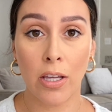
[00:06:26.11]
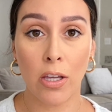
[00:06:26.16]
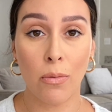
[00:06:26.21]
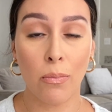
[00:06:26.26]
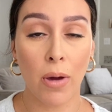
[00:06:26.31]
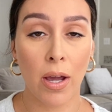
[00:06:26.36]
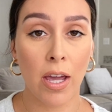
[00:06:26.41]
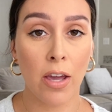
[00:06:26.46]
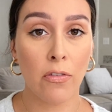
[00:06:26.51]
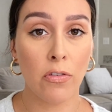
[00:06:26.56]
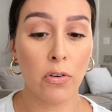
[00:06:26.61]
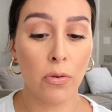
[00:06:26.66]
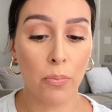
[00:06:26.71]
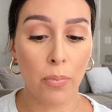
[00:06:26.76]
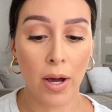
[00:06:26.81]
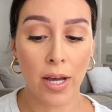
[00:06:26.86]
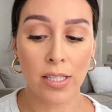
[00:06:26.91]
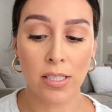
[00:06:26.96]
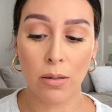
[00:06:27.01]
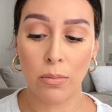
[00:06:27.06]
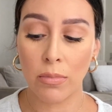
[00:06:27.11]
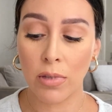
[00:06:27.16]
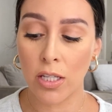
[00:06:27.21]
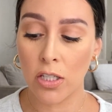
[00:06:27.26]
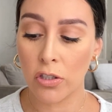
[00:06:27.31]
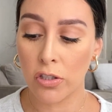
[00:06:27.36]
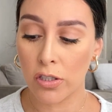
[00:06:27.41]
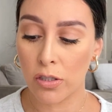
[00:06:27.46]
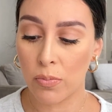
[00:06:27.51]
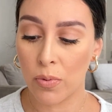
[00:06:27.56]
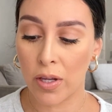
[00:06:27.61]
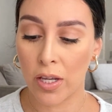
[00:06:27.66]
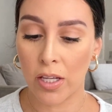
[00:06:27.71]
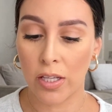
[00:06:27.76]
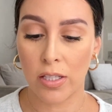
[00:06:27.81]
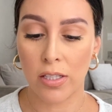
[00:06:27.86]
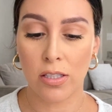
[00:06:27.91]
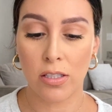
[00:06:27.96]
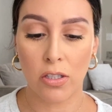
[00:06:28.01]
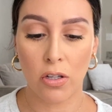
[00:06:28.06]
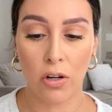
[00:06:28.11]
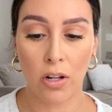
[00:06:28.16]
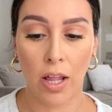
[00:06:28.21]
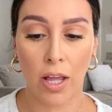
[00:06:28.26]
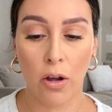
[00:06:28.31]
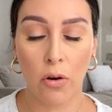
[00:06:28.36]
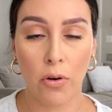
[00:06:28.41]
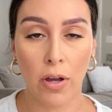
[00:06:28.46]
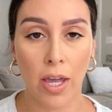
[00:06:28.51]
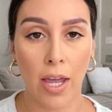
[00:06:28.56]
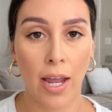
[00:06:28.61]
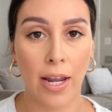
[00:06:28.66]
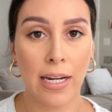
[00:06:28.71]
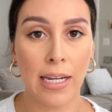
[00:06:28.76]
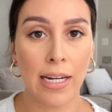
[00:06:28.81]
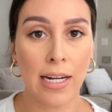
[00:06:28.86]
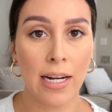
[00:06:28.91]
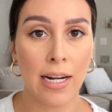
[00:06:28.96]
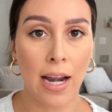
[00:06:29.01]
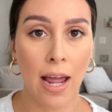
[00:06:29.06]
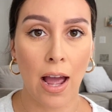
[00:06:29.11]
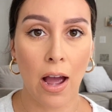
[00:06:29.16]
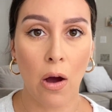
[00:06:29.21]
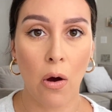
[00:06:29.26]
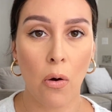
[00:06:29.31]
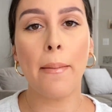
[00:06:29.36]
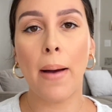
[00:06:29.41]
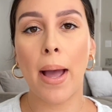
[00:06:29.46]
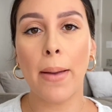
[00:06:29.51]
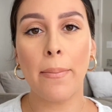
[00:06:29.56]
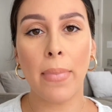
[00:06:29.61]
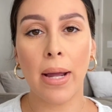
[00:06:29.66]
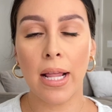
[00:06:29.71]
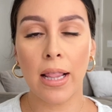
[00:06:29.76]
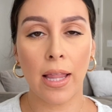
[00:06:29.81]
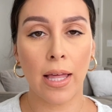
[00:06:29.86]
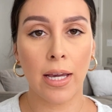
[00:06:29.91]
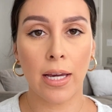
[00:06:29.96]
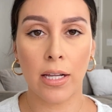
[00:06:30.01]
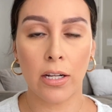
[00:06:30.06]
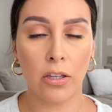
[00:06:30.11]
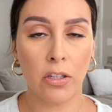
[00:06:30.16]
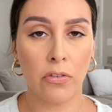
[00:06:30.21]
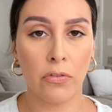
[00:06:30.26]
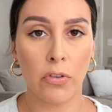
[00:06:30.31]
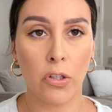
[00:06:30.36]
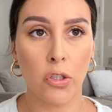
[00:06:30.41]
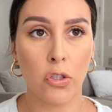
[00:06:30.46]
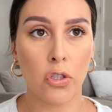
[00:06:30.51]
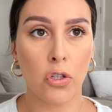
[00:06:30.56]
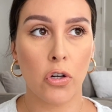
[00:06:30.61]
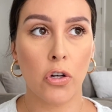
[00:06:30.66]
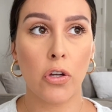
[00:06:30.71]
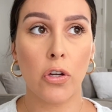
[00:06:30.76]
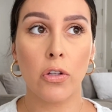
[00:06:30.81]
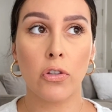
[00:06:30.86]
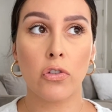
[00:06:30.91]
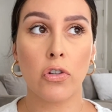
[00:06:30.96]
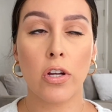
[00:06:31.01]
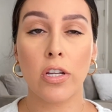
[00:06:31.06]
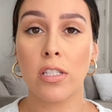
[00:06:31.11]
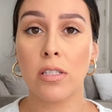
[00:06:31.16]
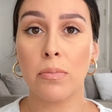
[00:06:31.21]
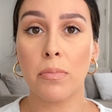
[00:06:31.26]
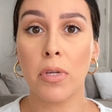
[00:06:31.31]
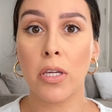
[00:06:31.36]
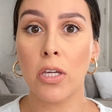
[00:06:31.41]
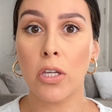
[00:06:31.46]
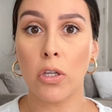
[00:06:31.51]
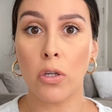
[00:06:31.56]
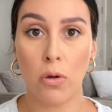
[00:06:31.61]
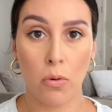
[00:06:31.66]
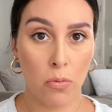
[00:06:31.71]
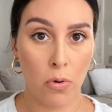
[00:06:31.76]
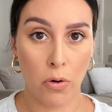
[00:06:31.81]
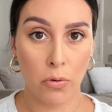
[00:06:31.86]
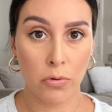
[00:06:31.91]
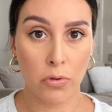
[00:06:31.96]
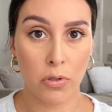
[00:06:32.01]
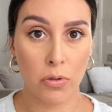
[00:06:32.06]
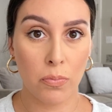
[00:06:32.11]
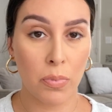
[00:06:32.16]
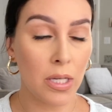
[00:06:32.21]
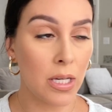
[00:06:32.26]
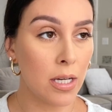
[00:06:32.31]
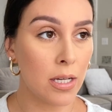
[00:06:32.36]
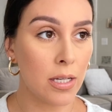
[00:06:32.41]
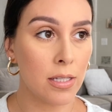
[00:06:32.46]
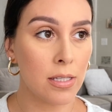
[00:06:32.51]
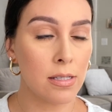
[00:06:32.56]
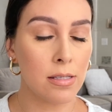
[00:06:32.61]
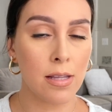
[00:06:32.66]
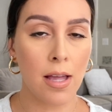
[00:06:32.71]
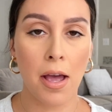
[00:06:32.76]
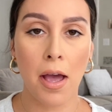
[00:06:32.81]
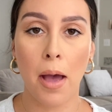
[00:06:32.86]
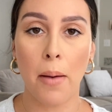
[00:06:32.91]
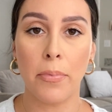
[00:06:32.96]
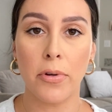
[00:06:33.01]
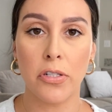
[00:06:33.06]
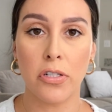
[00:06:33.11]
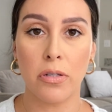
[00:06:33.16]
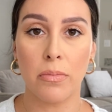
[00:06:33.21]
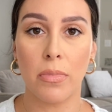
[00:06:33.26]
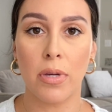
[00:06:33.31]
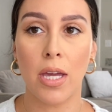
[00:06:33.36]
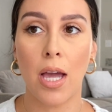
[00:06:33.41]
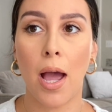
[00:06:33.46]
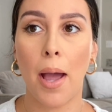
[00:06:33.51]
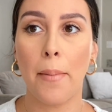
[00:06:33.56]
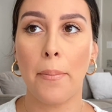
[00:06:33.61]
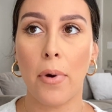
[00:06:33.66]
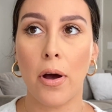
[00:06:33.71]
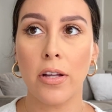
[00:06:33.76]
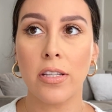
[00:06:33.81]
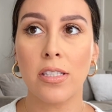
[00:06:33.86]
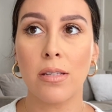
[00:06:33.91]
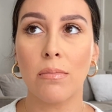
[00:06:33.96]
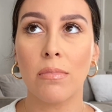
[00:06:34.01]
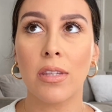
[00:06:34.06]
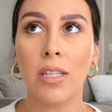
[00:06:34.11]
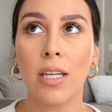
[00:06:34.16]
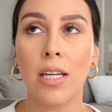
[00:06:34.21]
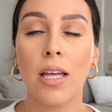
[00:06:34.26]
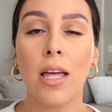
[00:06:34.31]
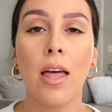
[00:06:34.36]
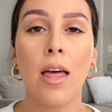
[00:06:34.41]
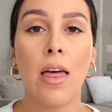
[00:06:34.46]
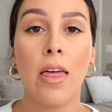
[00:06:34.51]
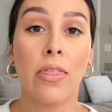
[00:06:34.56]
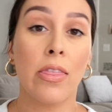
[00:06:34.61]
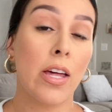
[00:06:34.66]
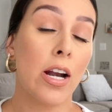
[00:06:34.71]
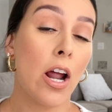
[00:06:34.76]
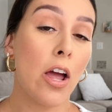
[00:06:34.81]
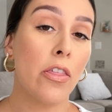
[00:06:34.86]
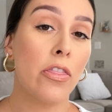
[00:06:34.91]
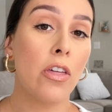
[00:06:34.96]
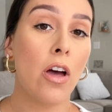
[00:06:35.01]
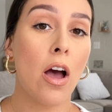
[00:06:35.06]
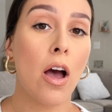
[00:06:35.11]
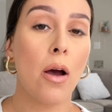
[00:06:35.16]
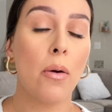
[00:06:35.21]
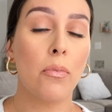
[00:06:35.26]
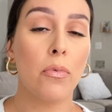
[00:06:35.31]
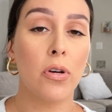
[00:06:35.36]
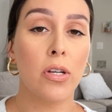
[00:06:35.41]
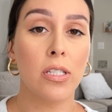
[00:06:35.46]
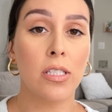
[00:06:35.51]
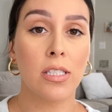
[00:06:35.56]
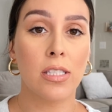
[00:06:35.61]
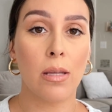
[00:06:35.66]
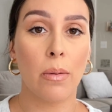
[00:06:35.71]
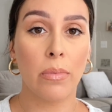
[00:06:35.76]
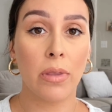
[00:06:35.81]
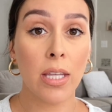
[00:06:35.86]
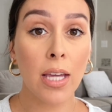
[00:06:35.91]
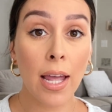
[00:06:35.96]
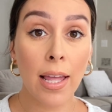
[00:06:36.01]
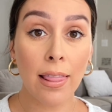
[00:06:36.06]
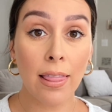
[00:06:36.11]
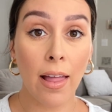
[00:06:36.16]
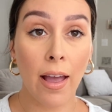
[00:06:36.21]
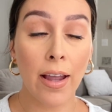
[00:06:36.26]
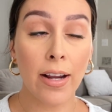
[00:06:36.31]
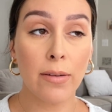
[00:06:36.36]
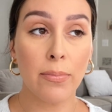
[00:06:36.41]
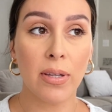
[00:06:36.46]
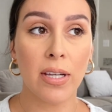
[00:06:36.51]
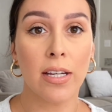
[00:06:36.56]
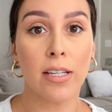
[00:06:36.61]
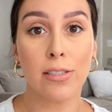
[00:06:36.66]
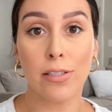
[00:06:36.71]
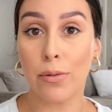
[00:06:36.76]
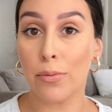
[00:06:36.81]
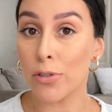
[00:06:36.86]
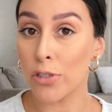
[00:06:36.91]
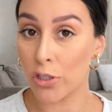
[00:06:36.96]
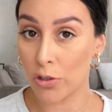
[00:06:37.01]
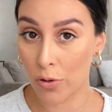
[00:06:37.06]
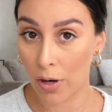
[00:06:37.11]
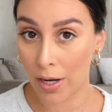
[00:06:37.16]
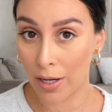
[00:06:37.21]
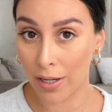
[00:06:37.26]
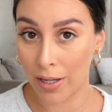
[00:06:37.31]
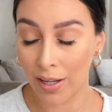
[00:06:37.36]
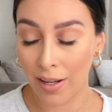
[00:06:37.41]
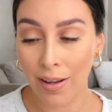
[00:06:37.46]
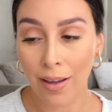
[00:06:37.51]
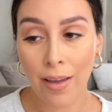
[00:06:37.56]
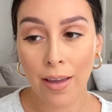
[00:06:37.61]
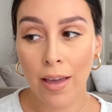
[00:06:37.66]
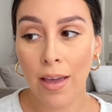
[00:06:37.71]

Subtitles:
You might, if you buy something just because you're like, okay, I need it now, I might like it in the future. Trust me, you won't, because that happened to me. I bought something that I thought was something I liked because it was trending.